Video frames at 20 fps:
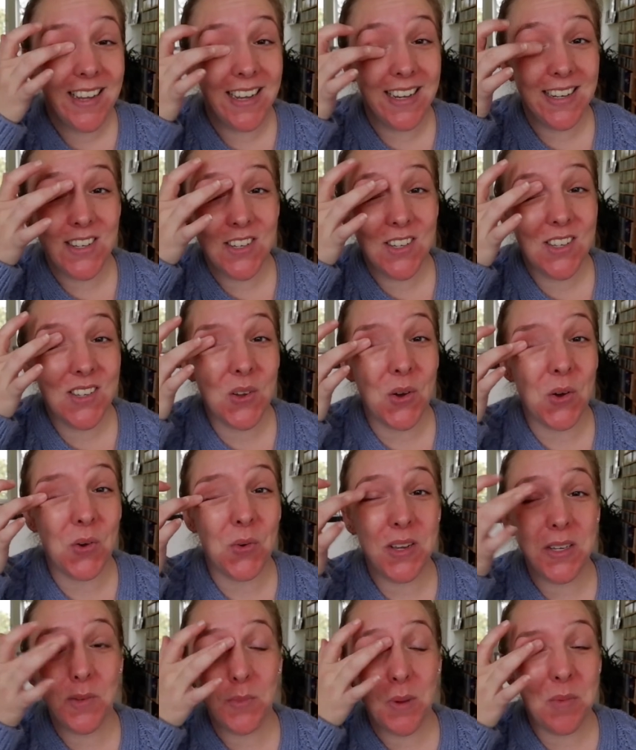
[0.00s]
it's just
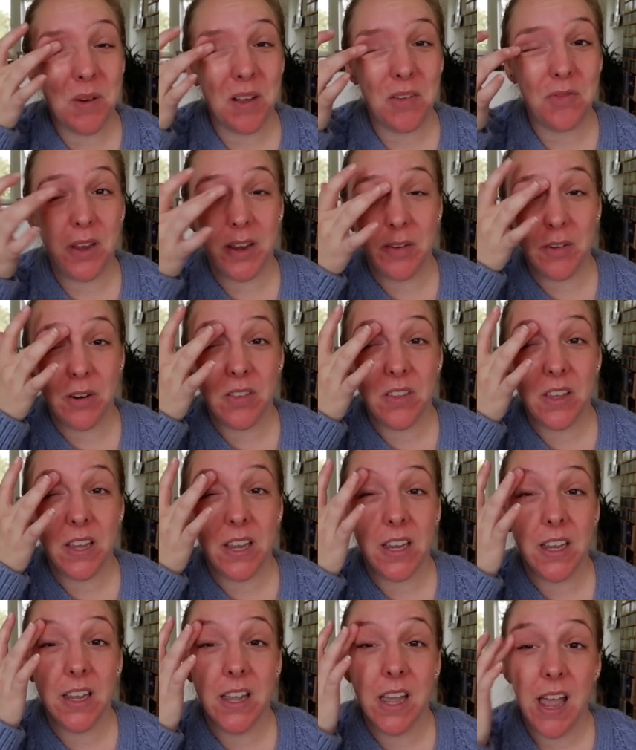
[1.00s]
always been my favorite
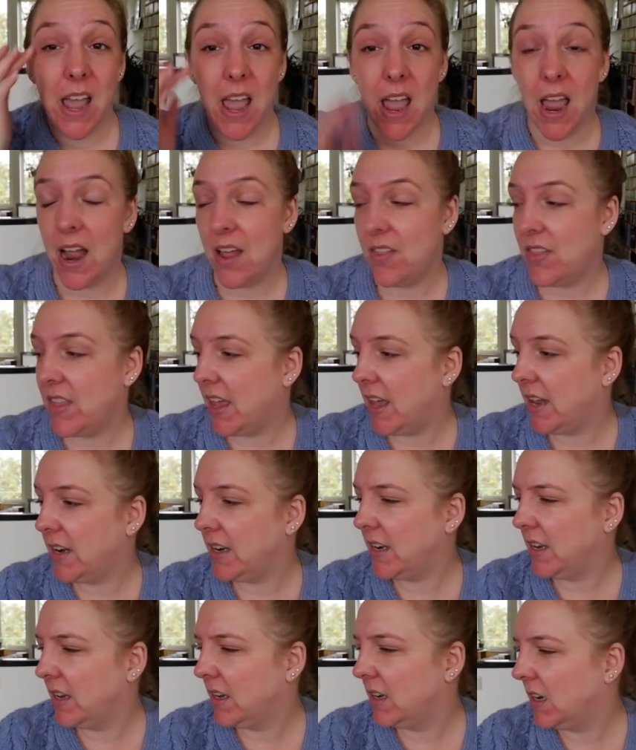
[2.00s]
thing. And
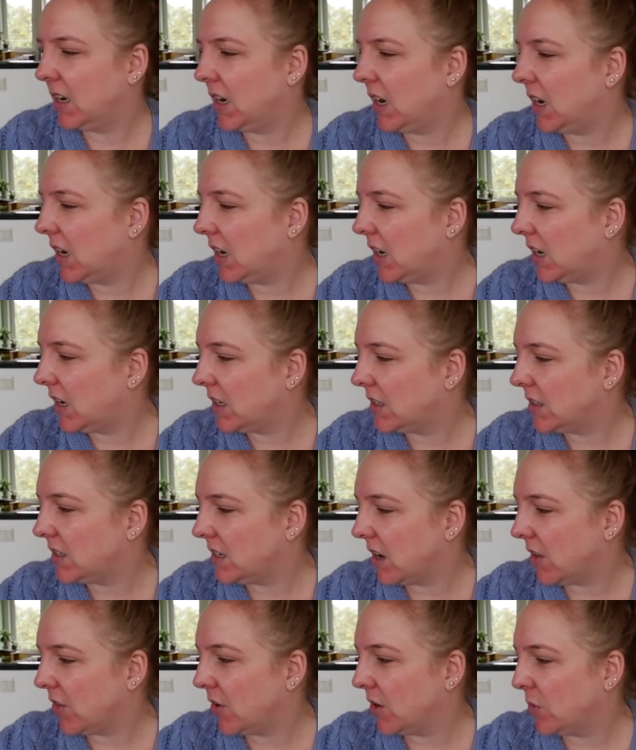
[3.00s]
then uh,
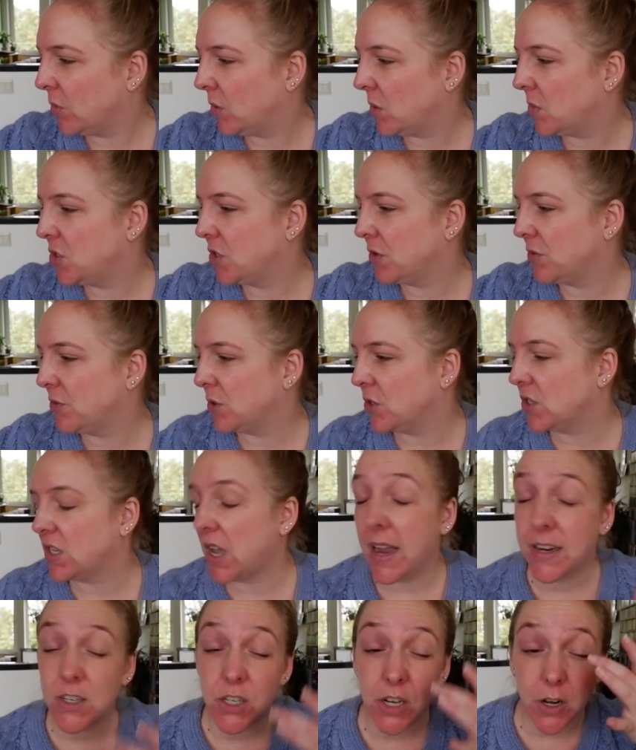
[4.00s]
the other, what was your first
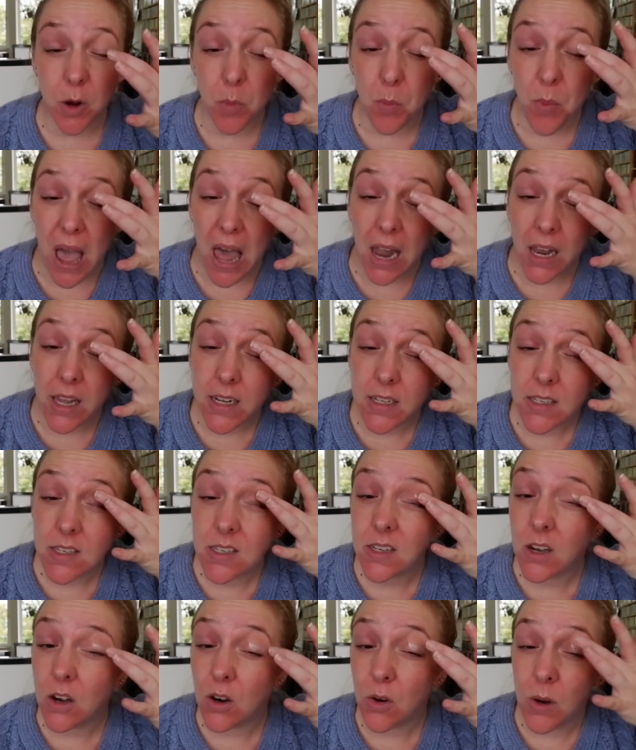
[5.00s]
eyeshadow palette?
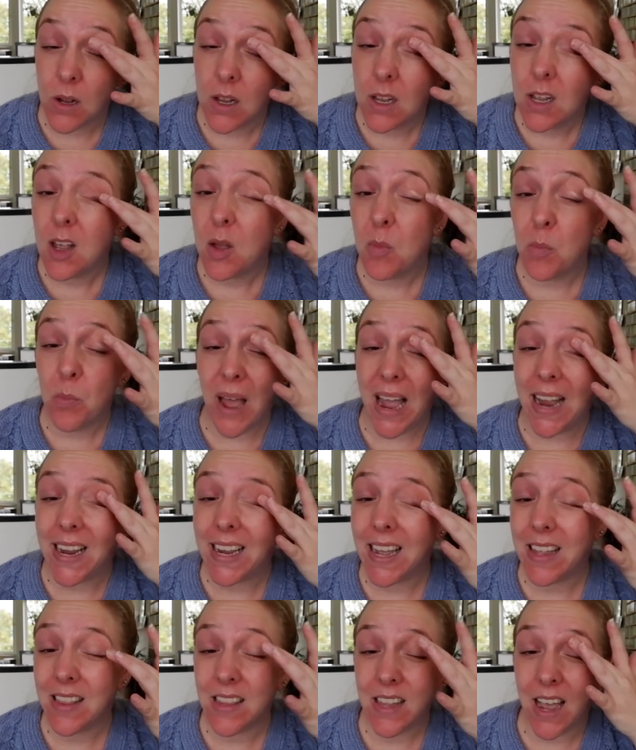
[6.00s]
So back
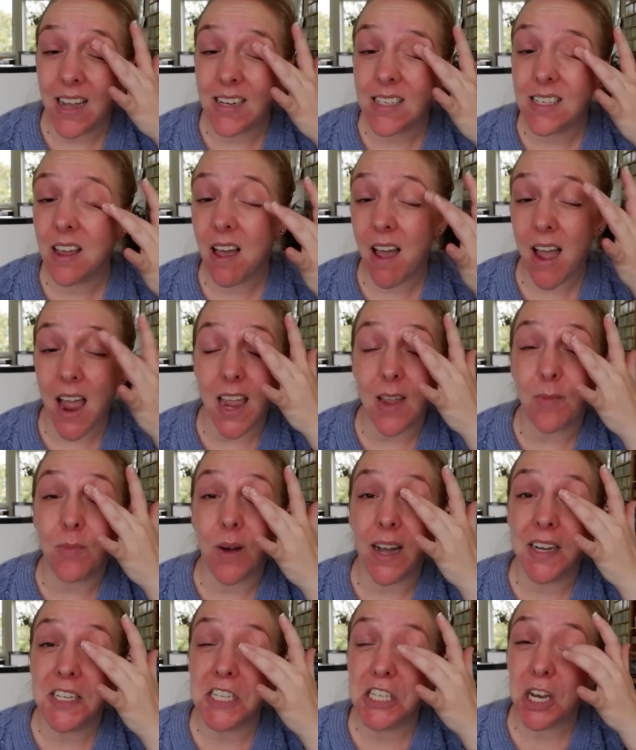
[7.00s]
at that time,
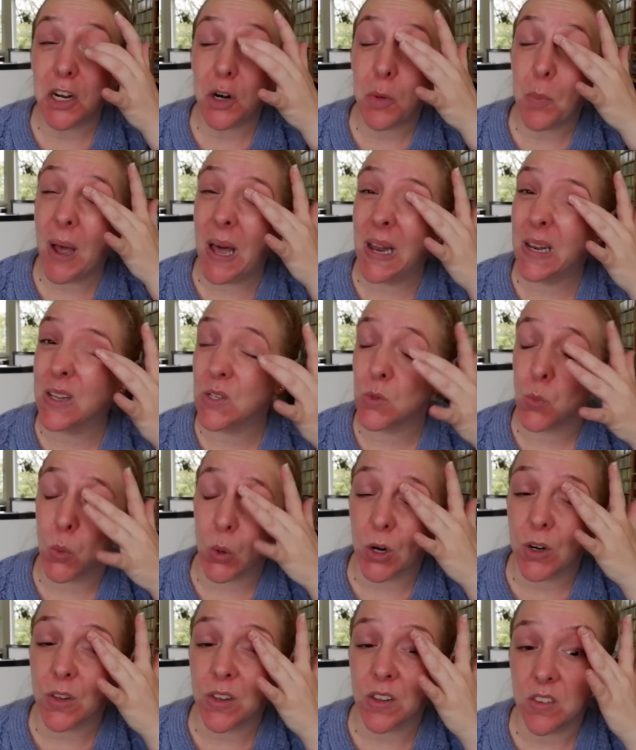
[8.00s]
eyeshadow palettes
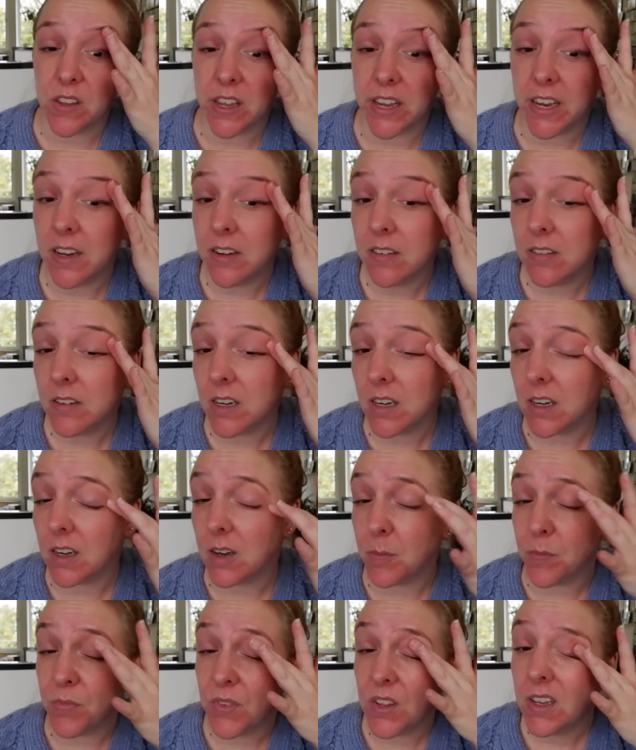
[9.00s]
were in the thing.
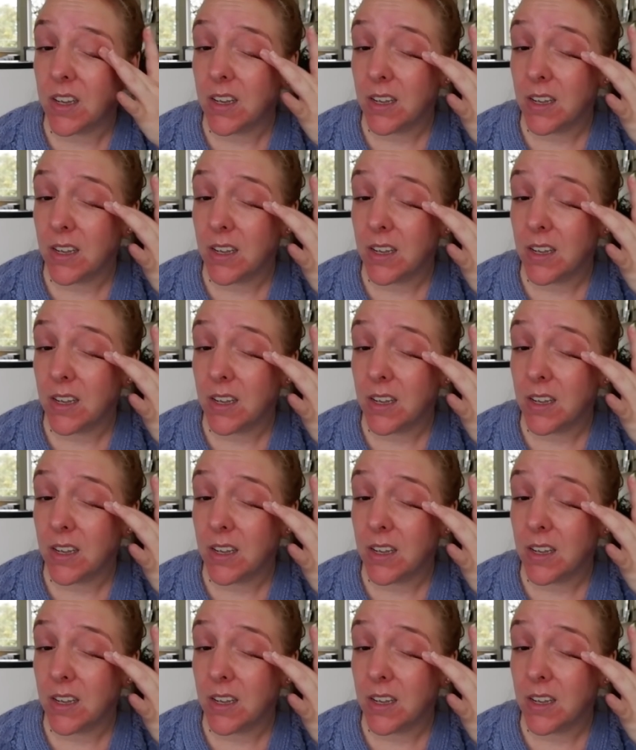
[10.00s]
Um,